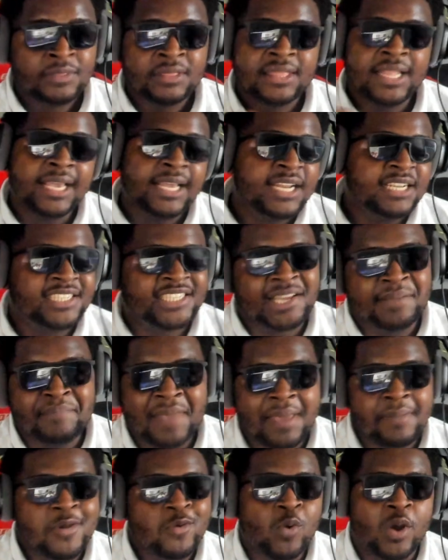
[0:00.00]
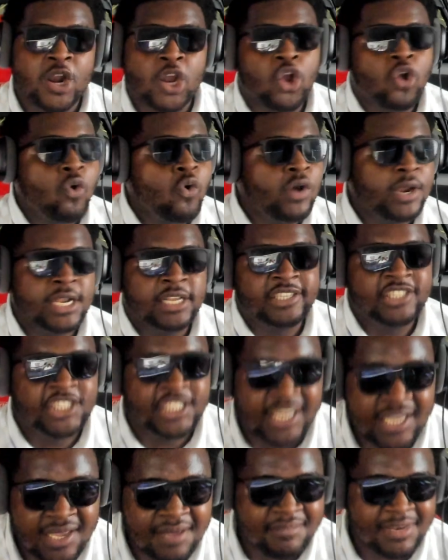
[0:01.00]
Nigga, this shit made me want to go in the
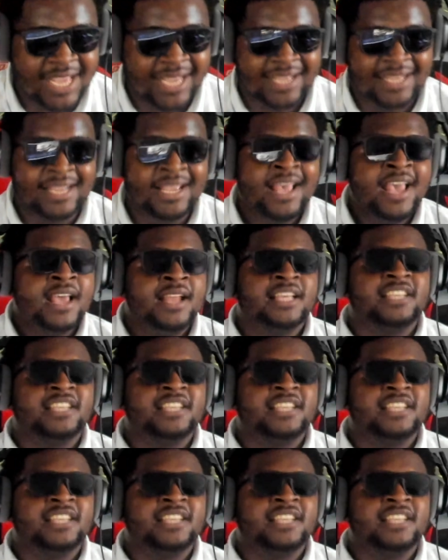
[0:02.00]
gym, nigga.